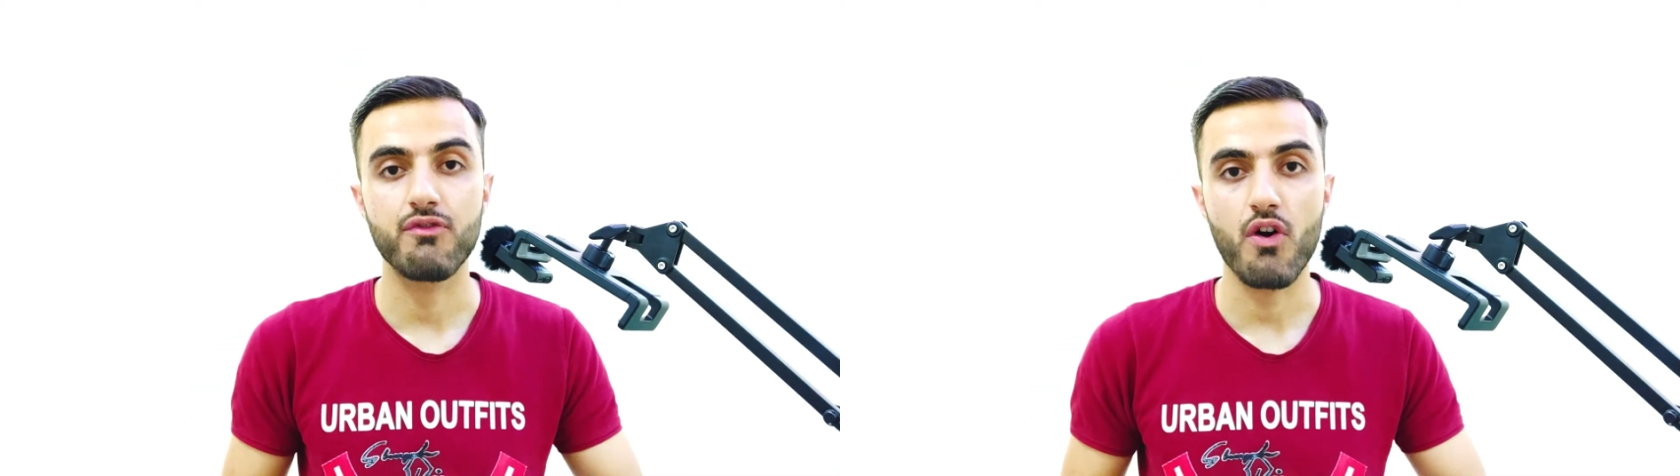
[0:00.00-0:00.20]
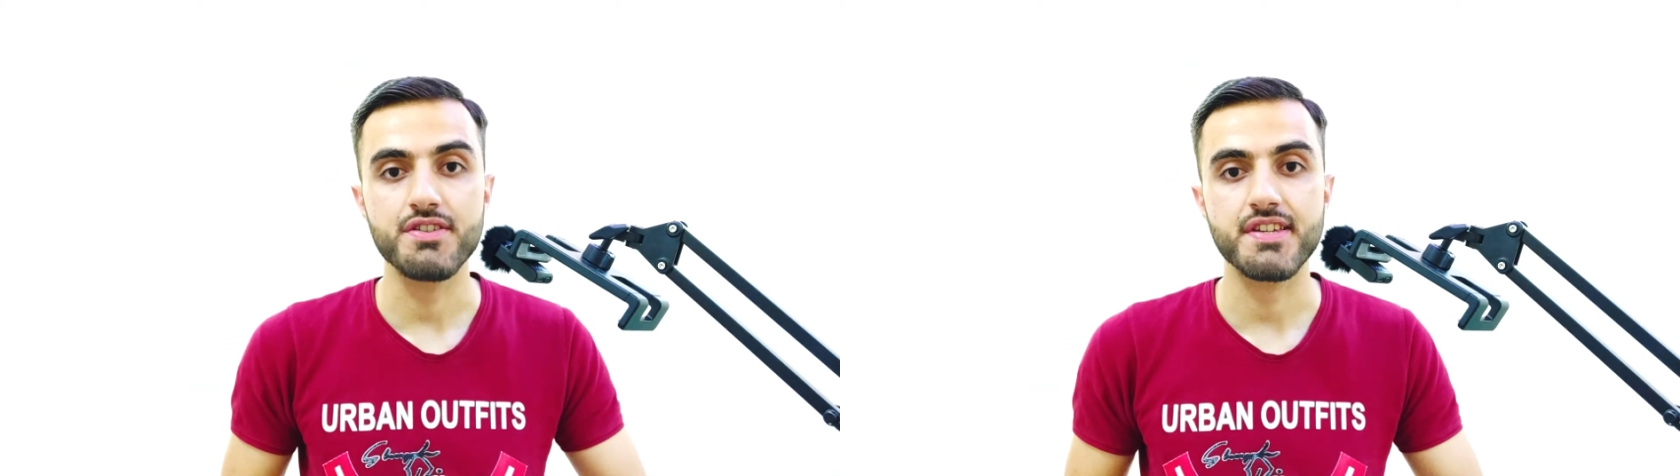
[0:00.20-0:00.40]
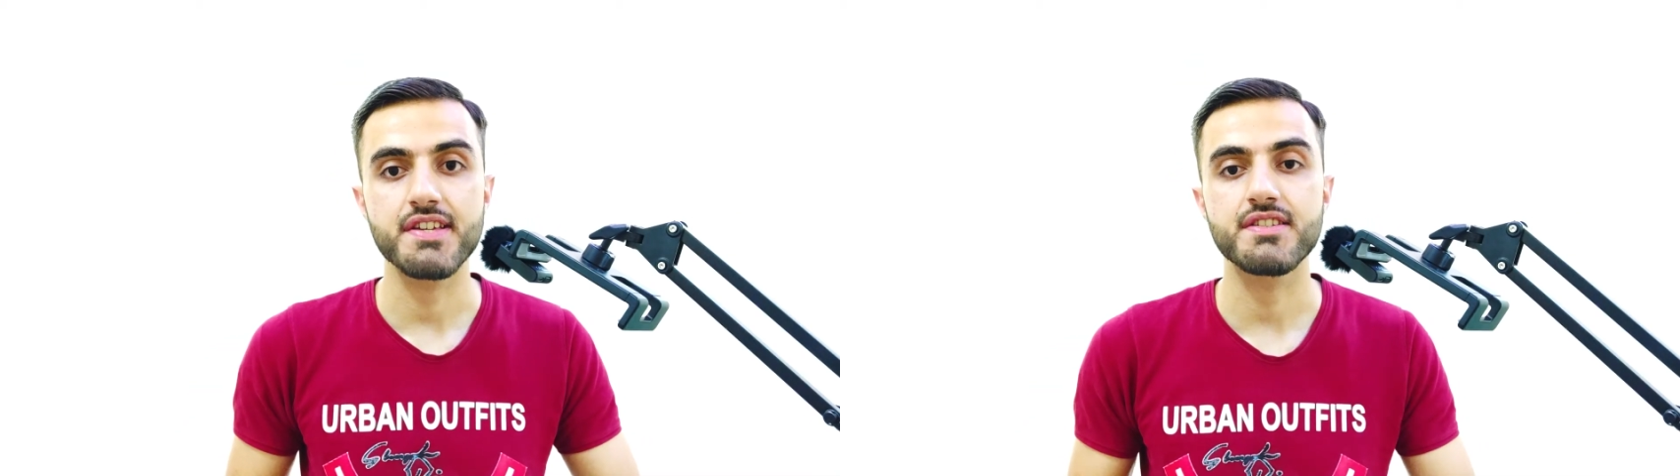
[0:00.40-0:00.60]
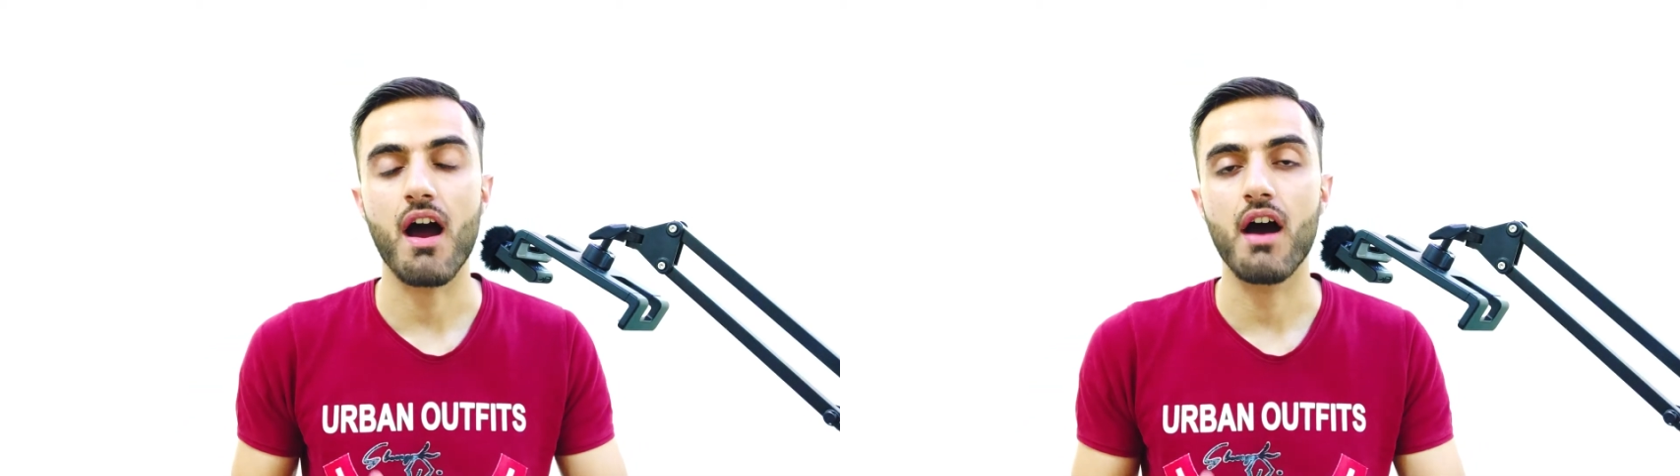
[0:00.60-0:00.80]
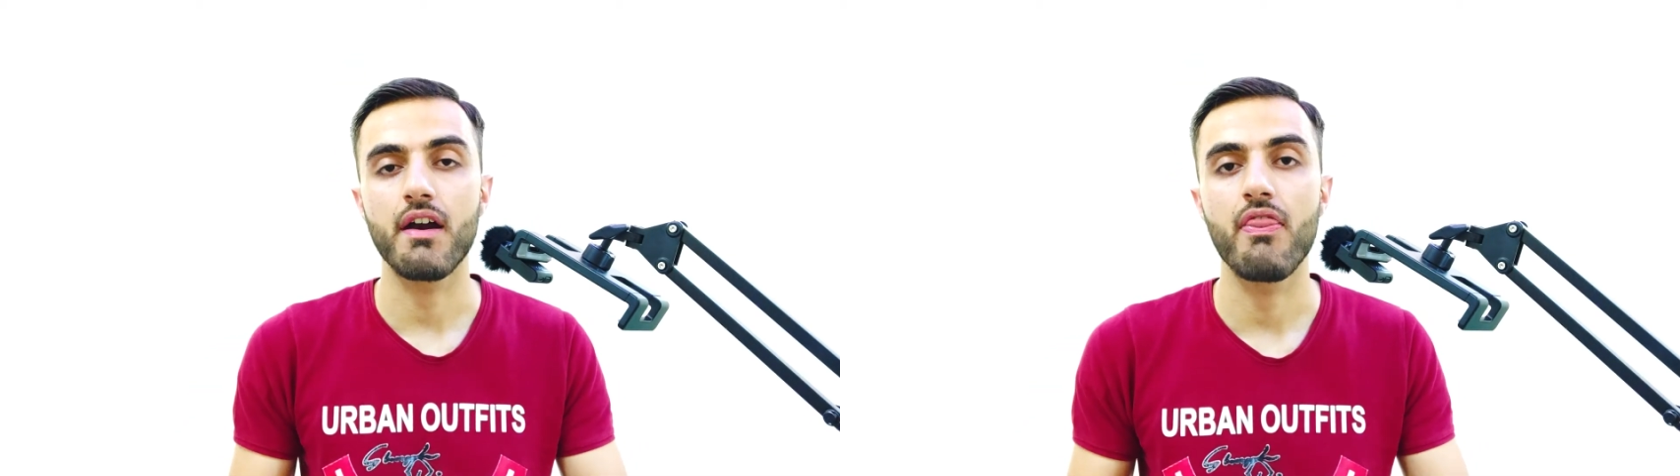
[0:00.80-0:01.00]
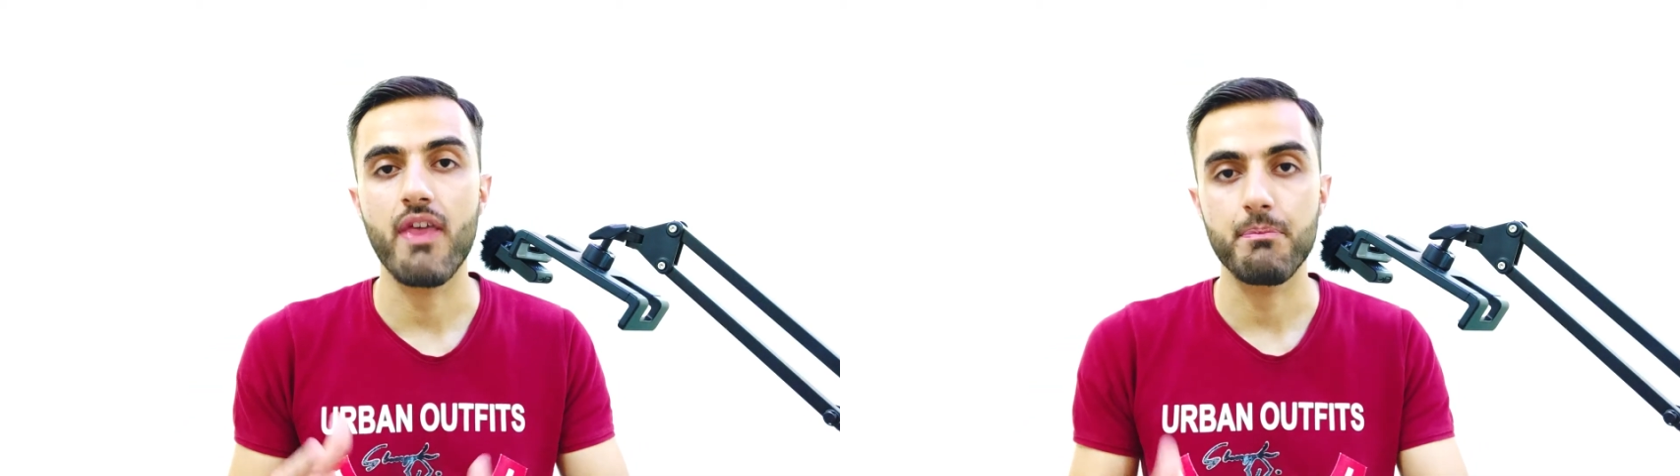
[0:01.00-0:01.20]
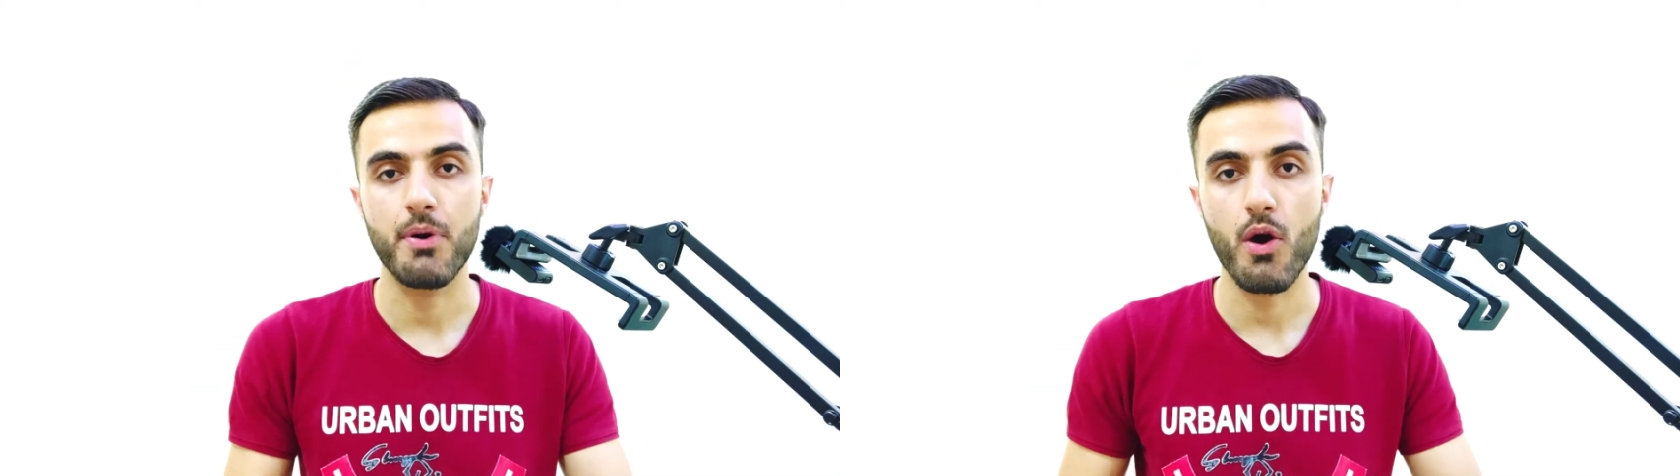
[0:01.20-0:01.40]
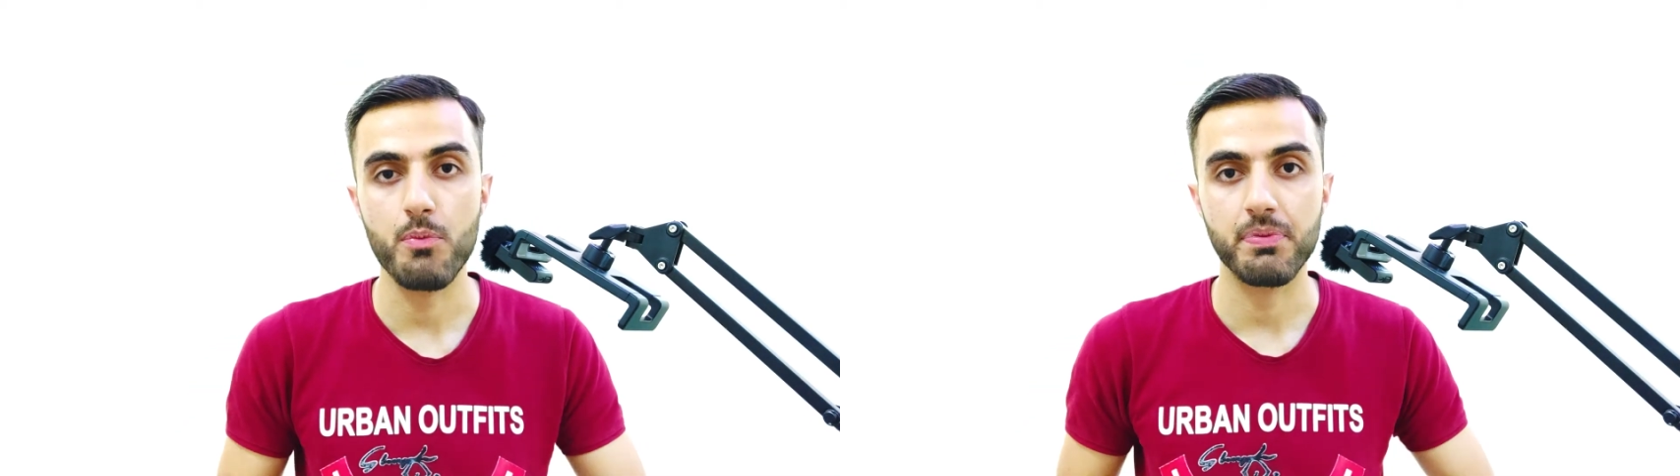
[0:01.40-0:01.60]
voices are in the
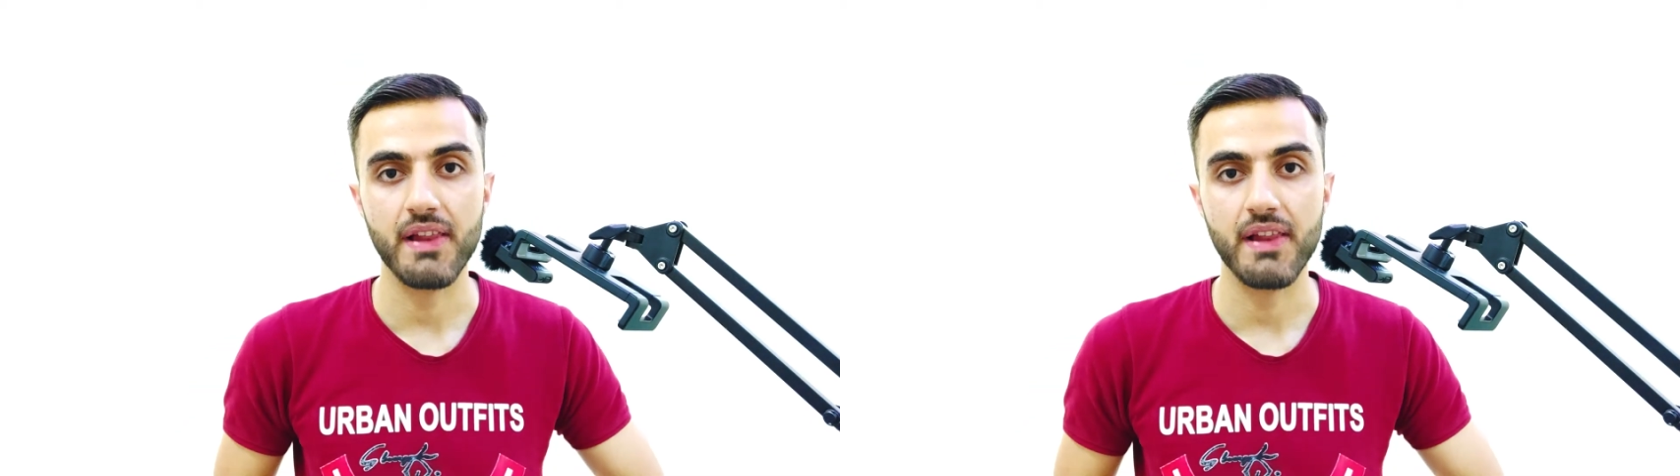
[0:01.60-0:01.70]
Pro